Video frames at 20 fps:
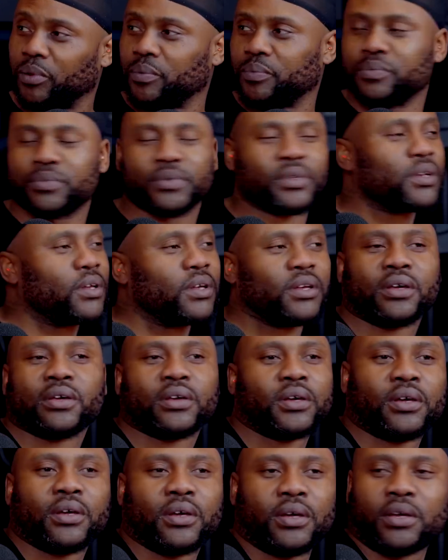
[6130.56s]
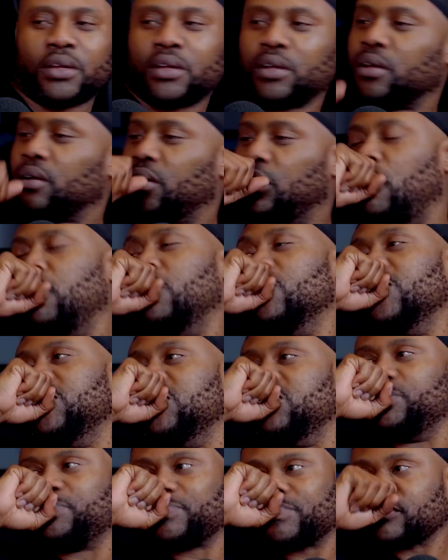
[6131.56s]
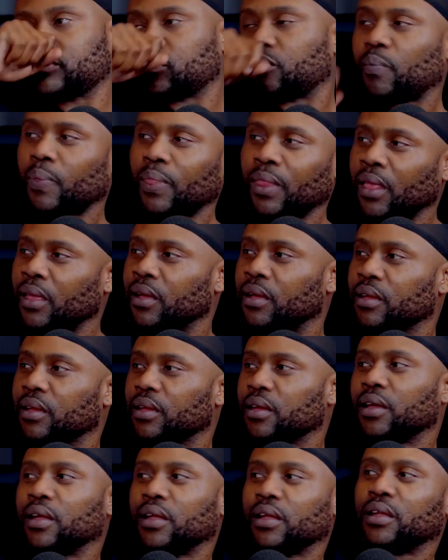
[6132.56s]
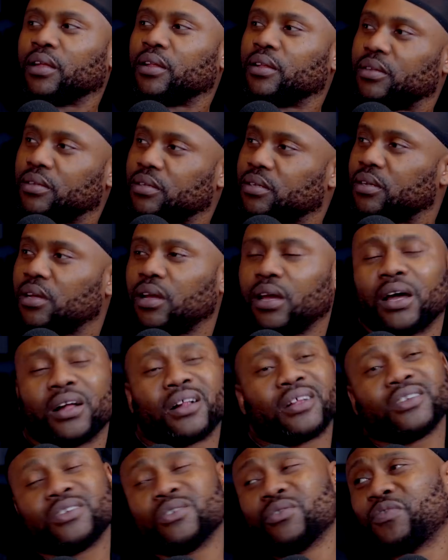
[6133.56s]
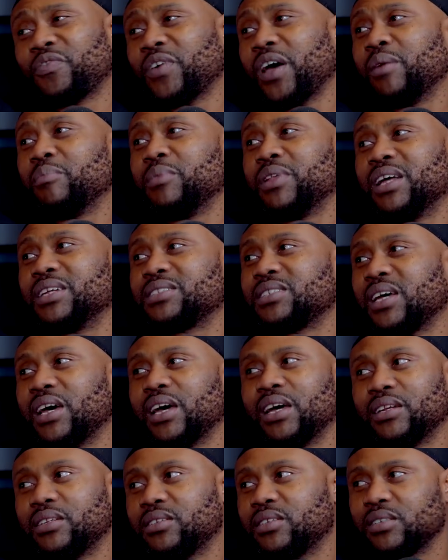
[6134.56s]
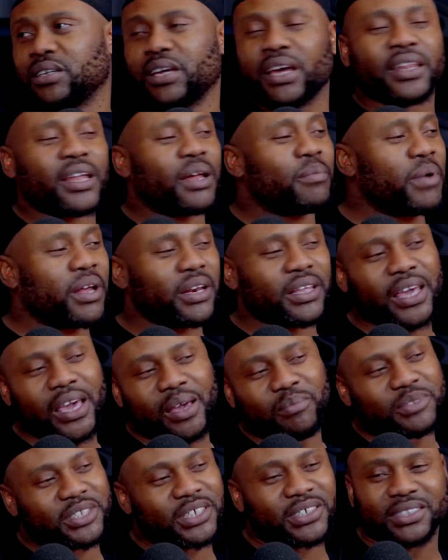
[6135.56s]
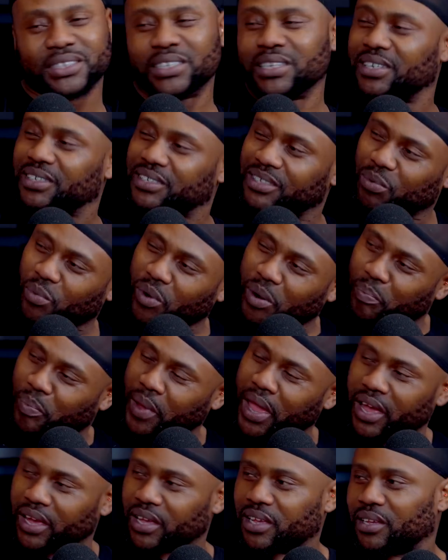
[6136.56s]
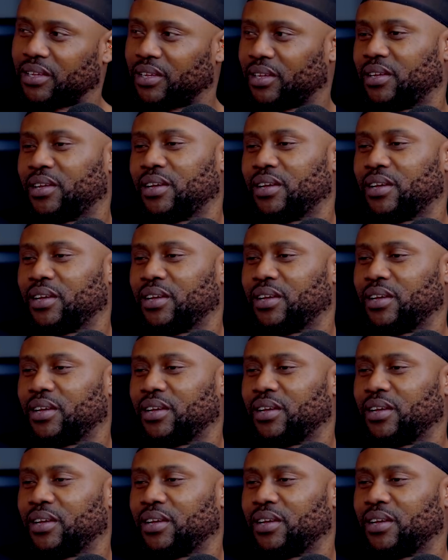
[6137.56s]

He found and created his own shit and was like, guys, I'll catch you. You find me that side. Yeah, that man came, dissed niggas and went back.